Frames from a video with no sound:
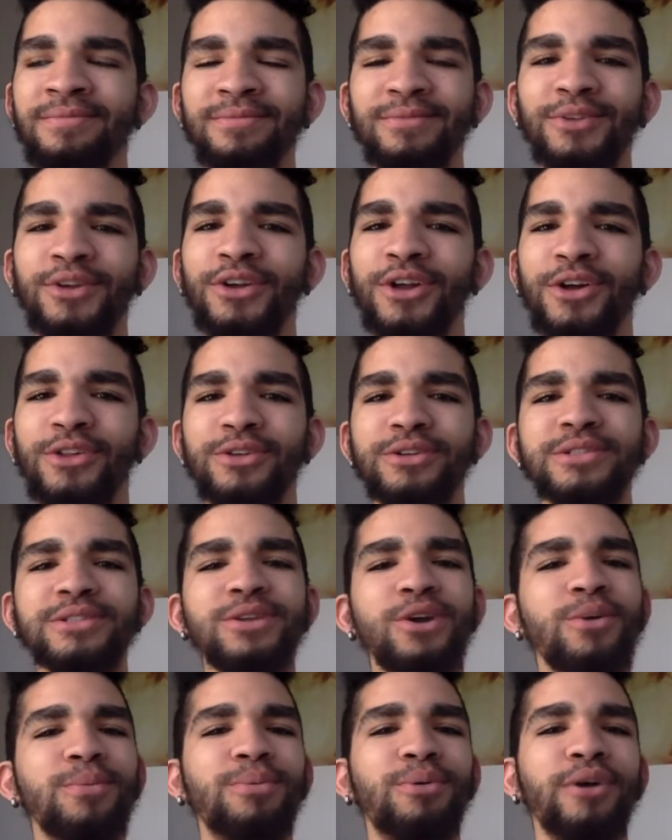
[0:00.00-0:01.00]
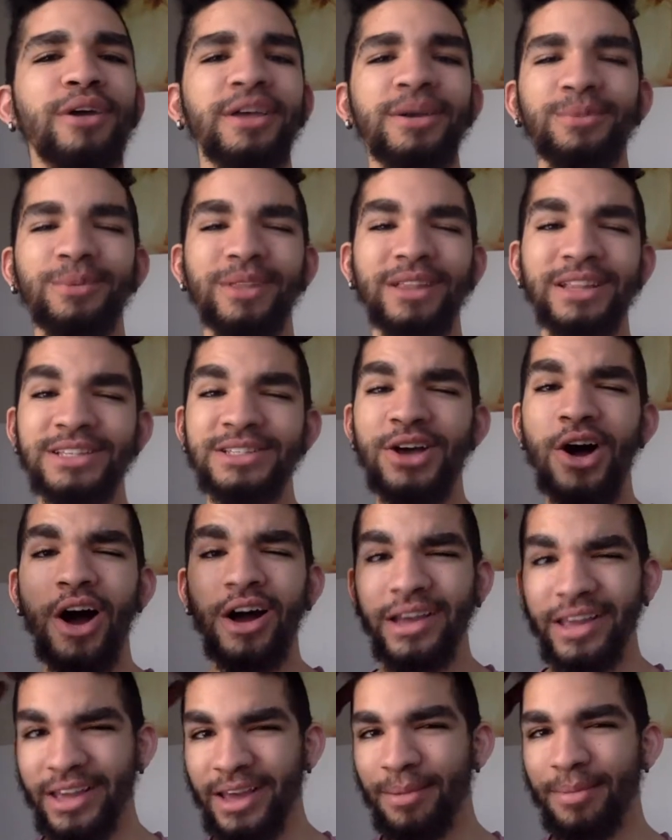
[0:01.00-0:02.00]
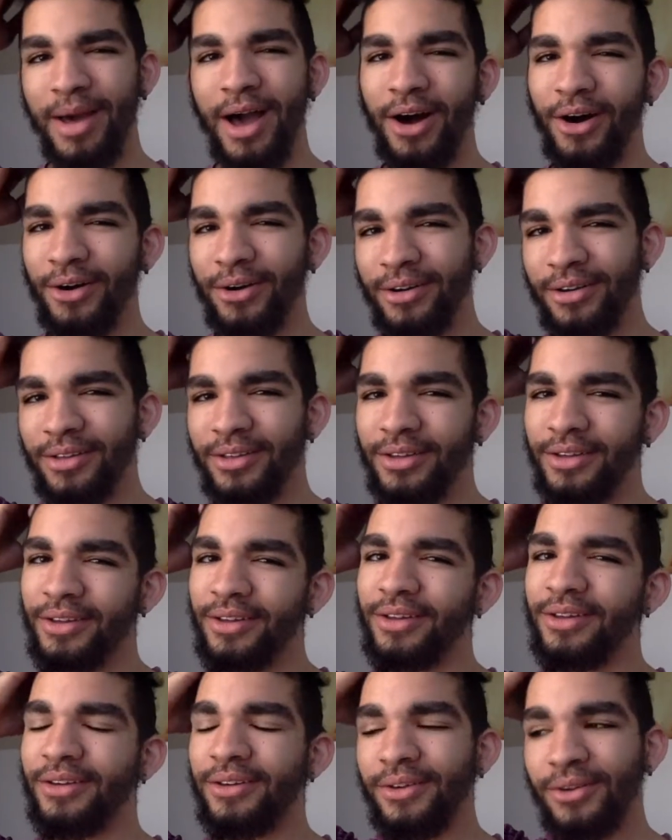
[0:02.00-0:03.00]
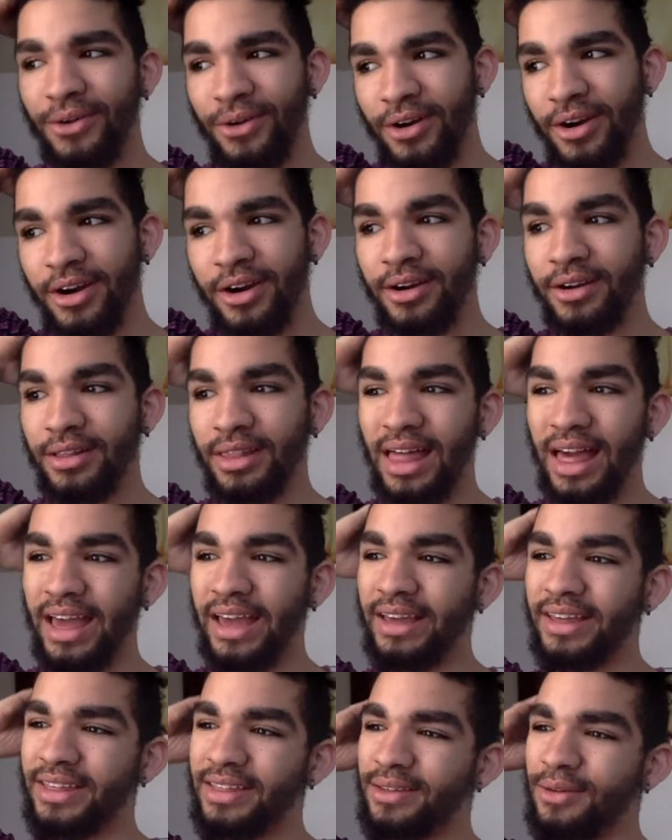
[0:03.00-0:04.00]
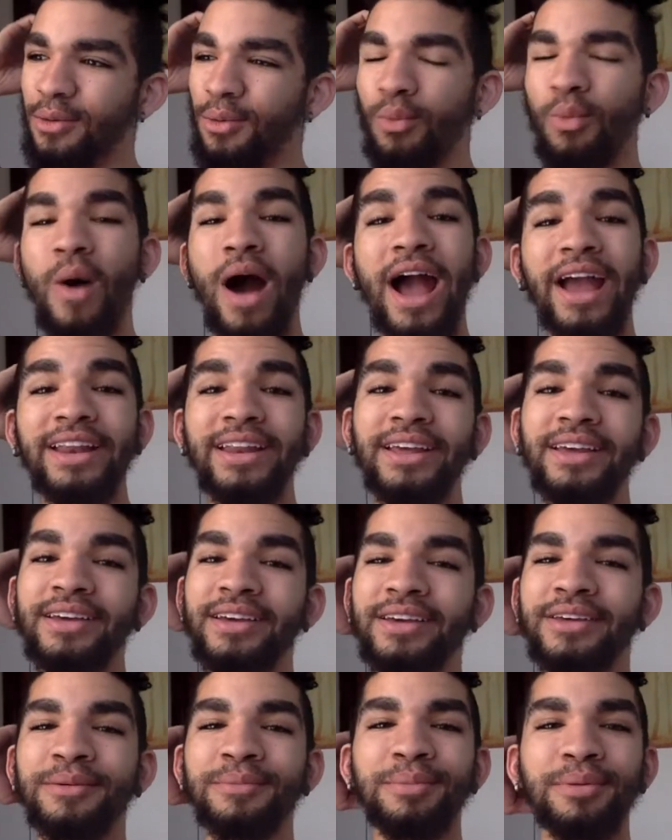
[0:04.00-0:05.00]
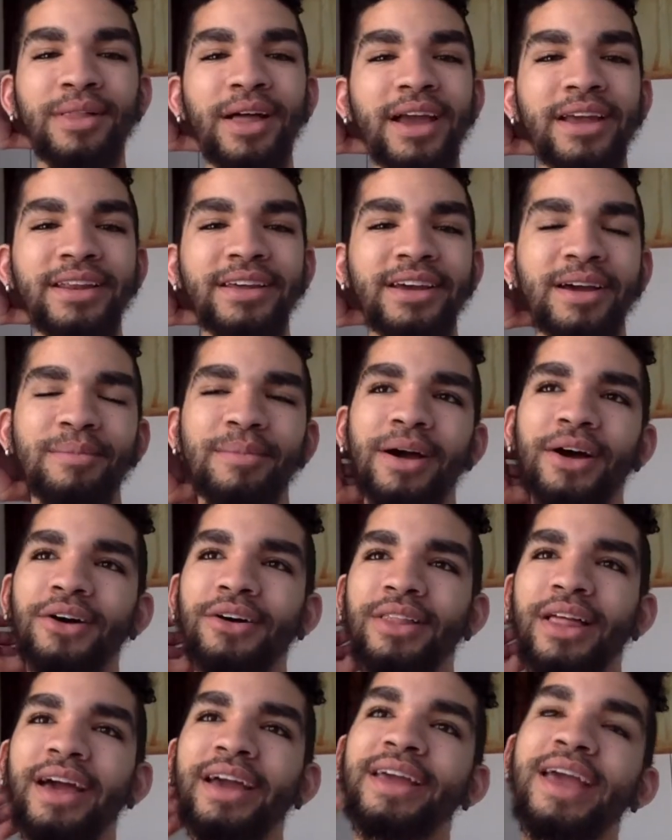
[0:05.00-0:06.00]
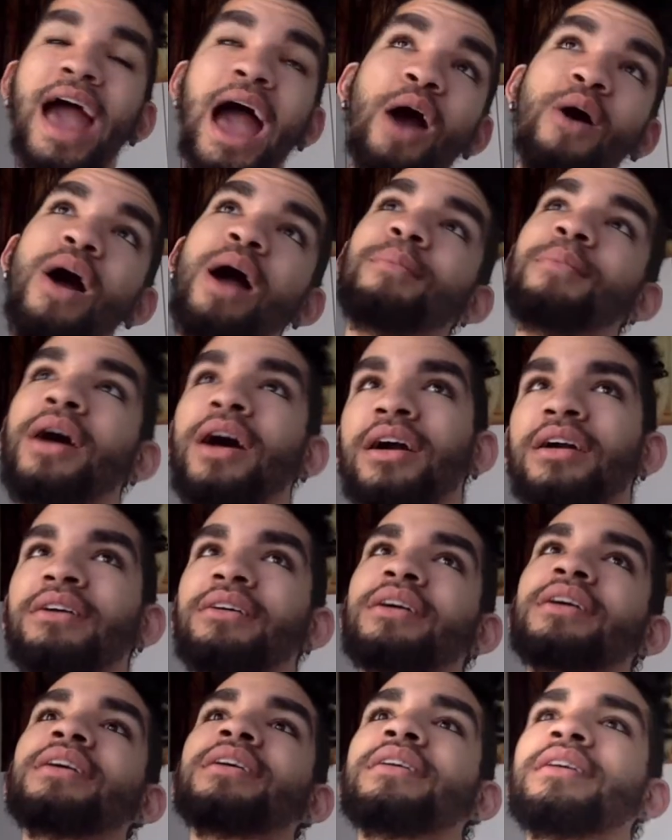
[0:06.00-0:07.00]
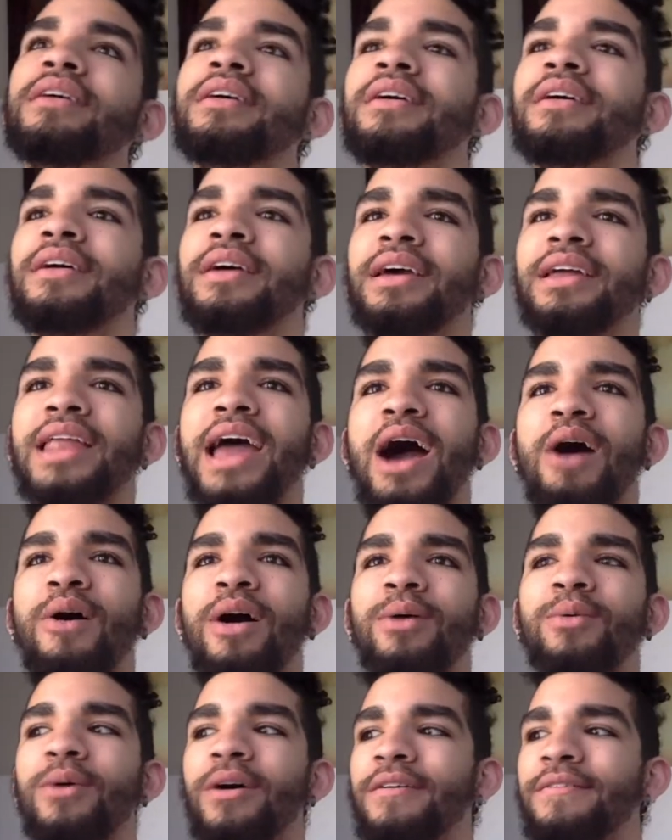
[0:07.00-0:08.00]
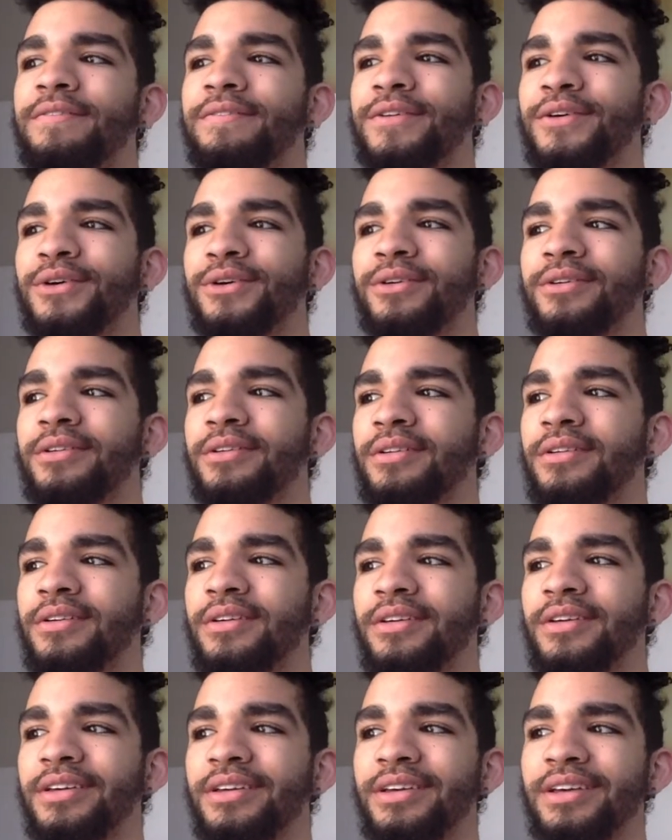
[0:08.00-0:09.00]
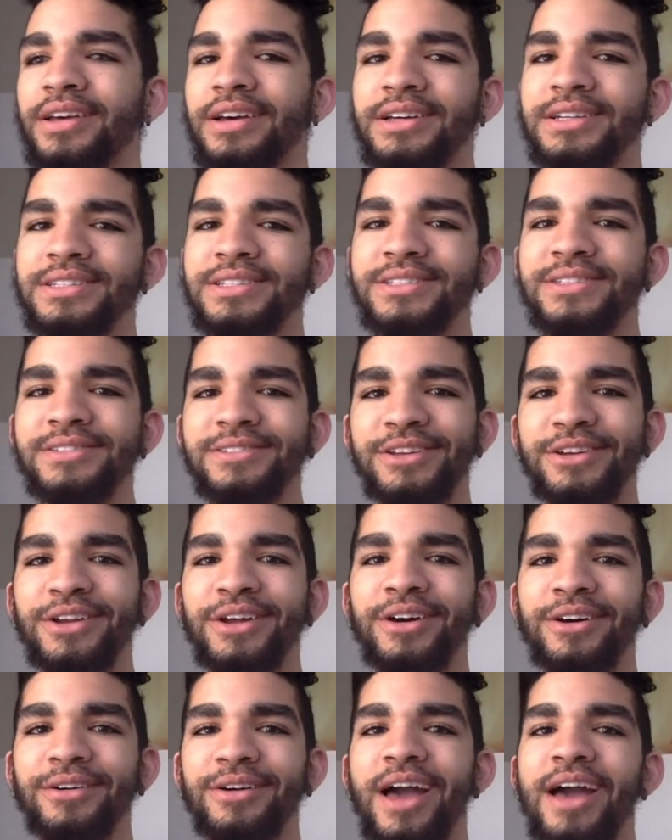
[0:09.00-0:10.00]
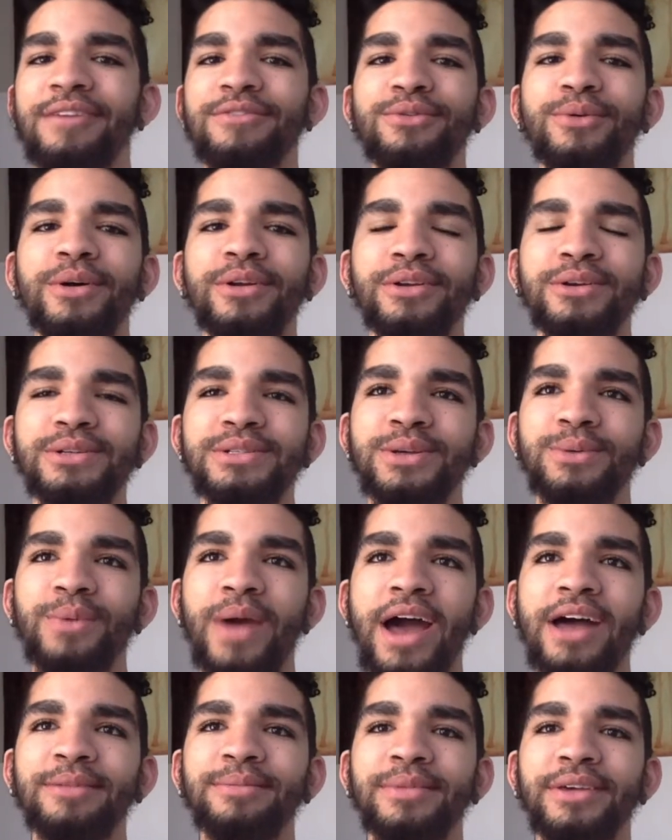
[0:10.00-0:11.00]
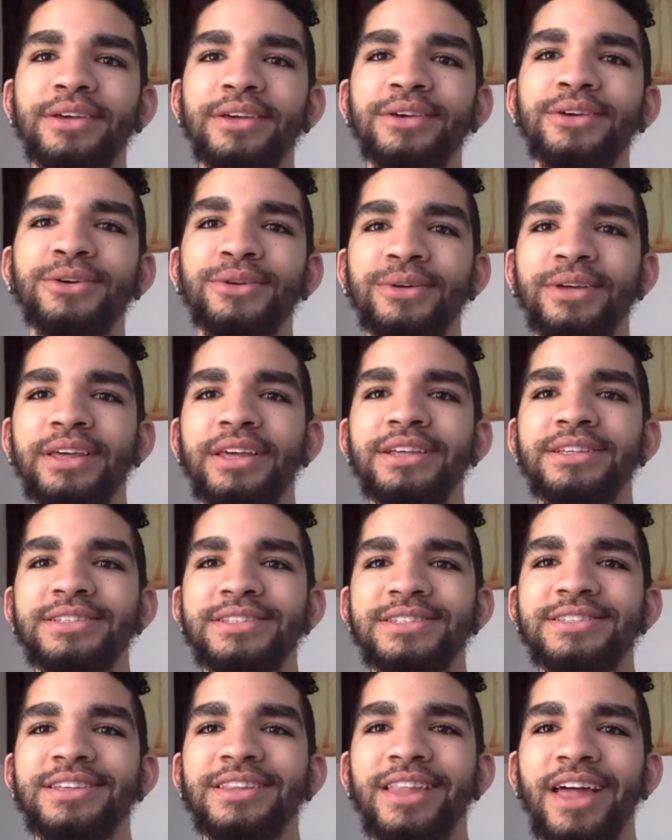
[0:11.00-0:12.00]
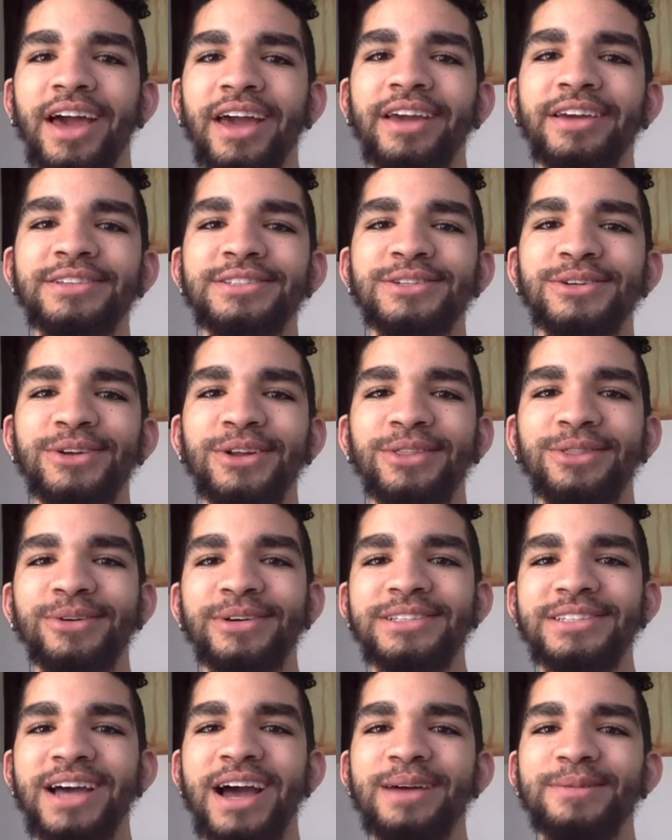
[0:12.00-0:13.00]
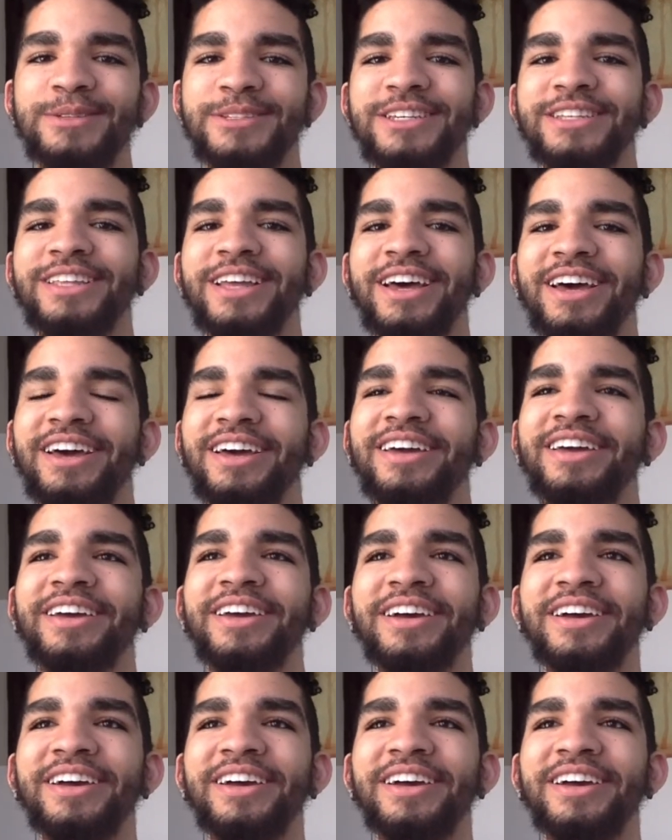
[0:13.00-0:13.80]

there's no point in really talking about or like whining, complaining about like how I'm hungry and how I want food. Because, everyone who's around me who eats like 2 to 3 times a day